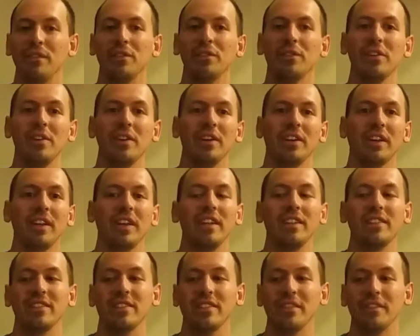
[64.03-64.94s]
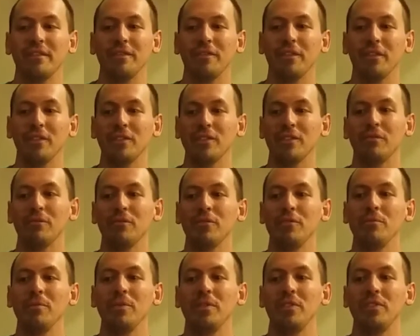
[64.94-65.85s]
if you look, it's the first
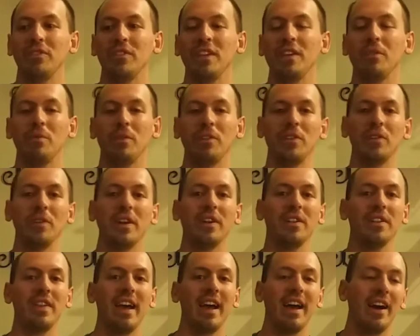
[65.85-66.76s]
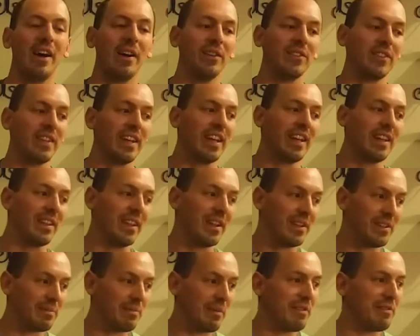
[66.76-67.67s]
room you see when you enter the house, and
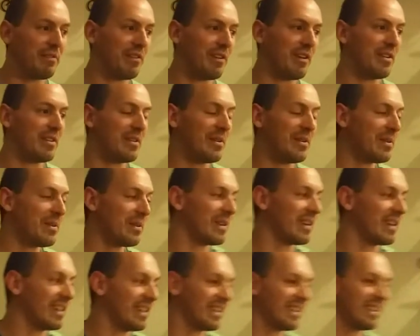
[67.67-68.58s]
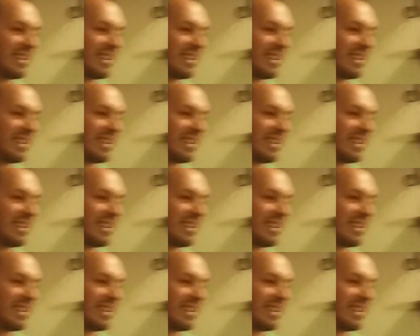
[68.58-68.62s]
there's my front door.